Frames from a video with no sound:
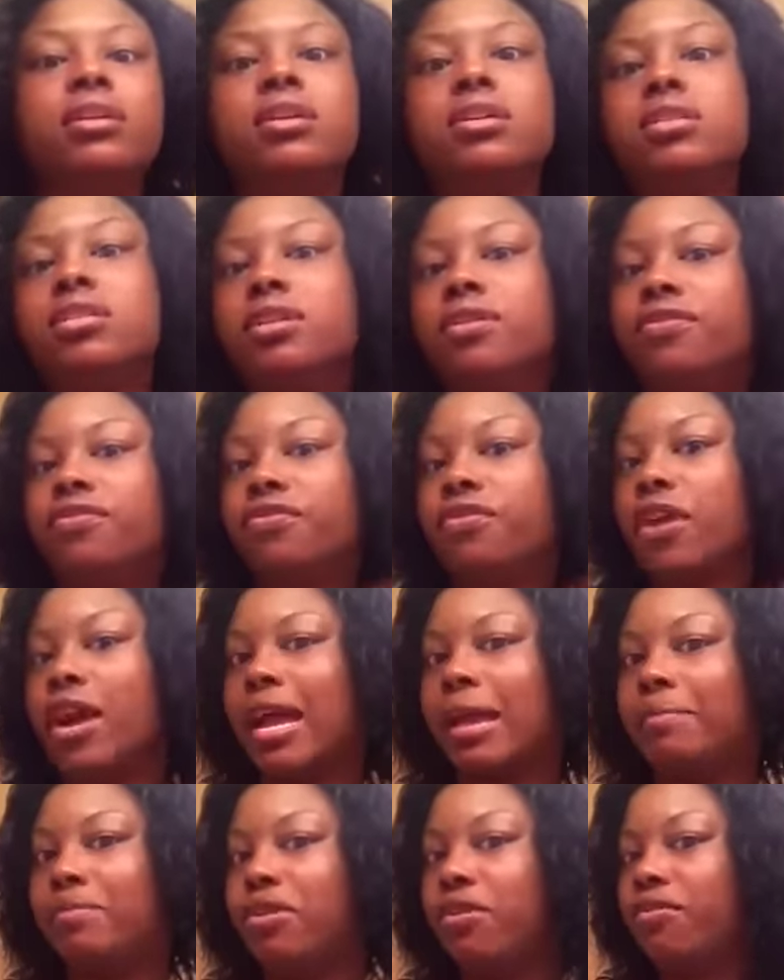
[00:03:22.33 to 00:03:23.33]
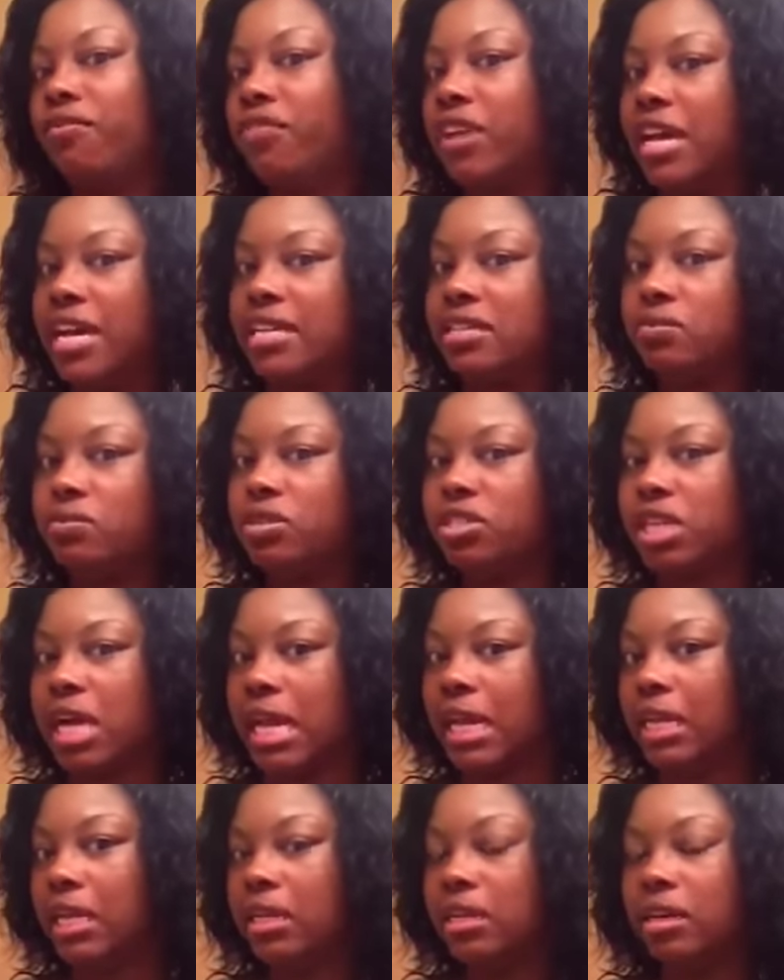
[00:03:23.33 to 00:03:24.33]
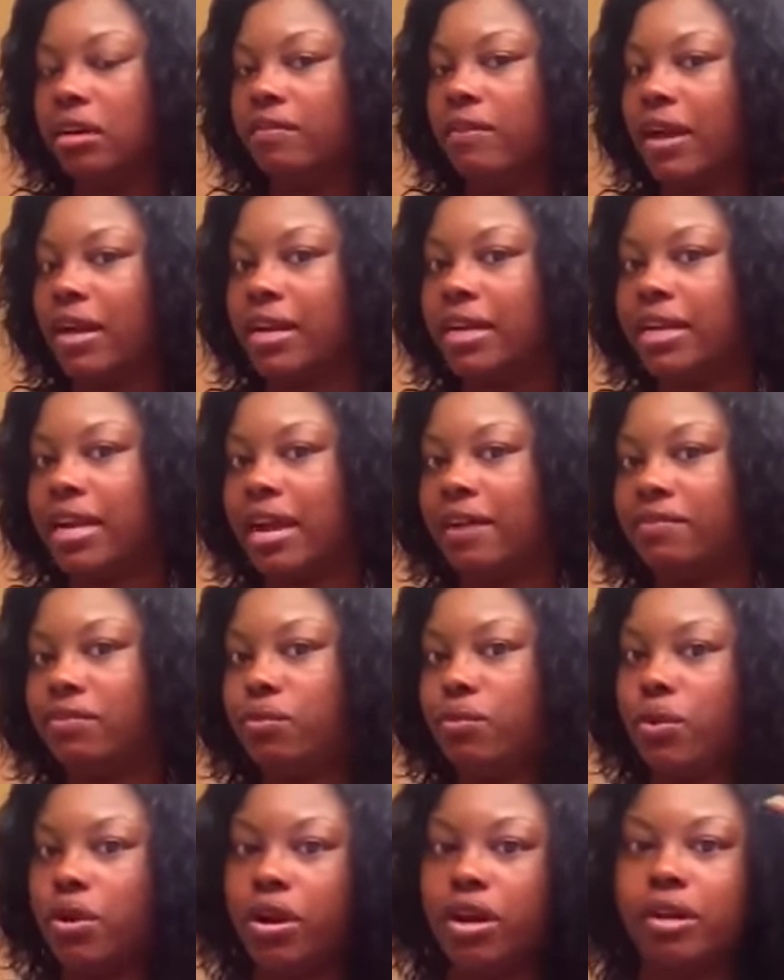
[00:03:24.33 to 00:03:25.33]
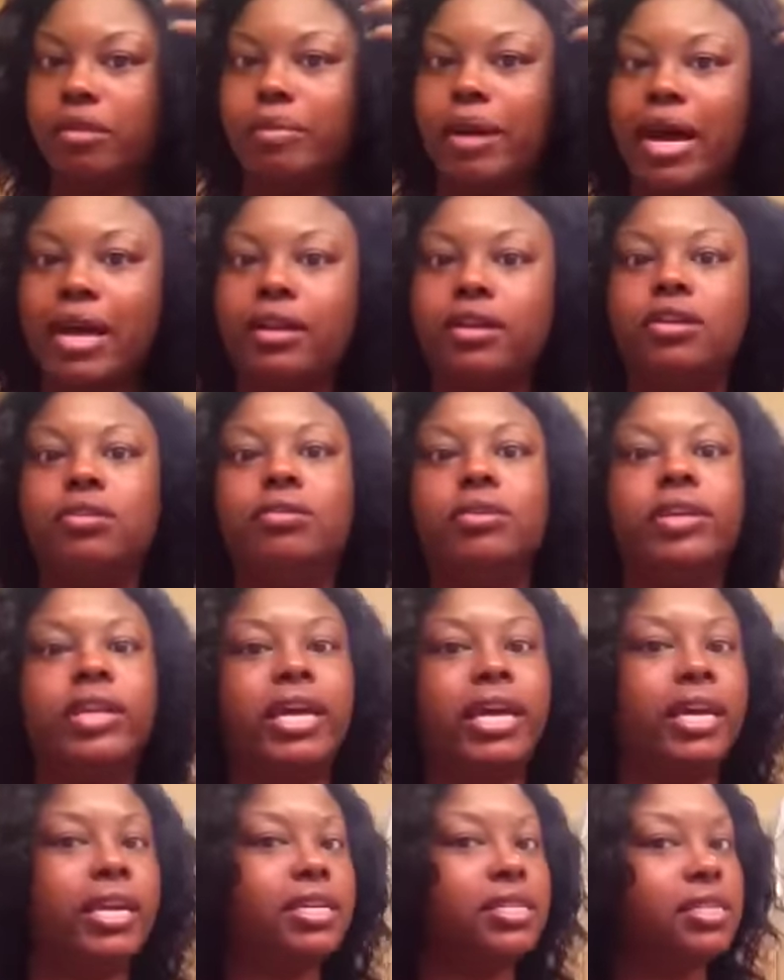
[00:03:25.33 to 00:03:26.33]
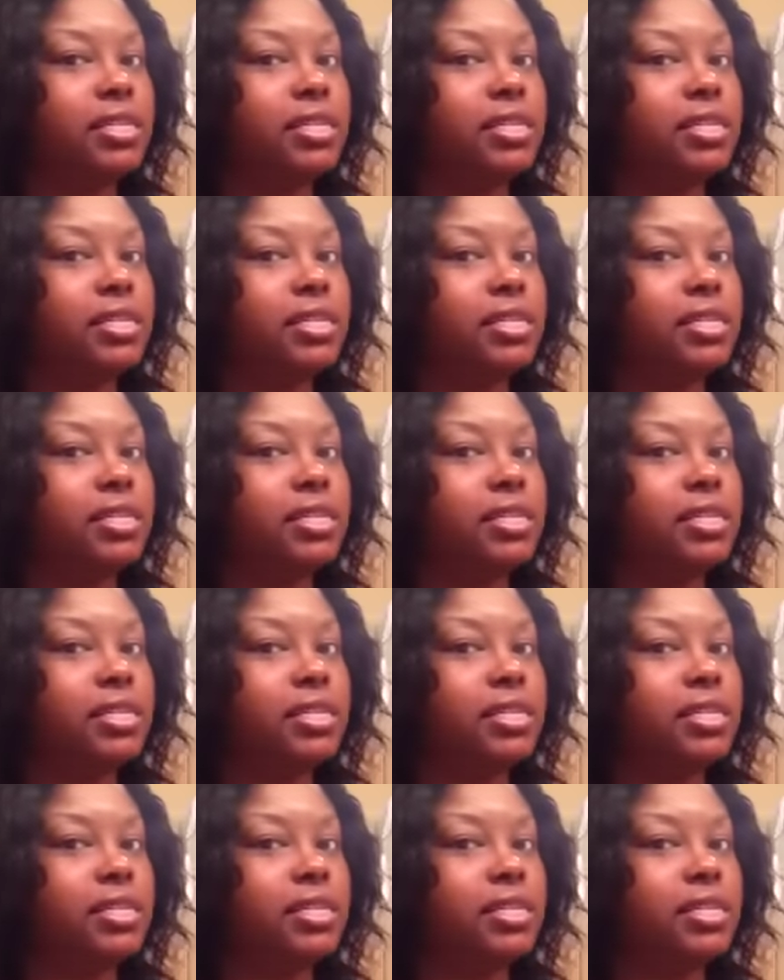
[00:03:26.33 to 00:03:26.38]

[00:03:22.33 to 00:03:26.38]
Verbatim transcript: to frame your face, which I love. I didn't have to worry about doing that.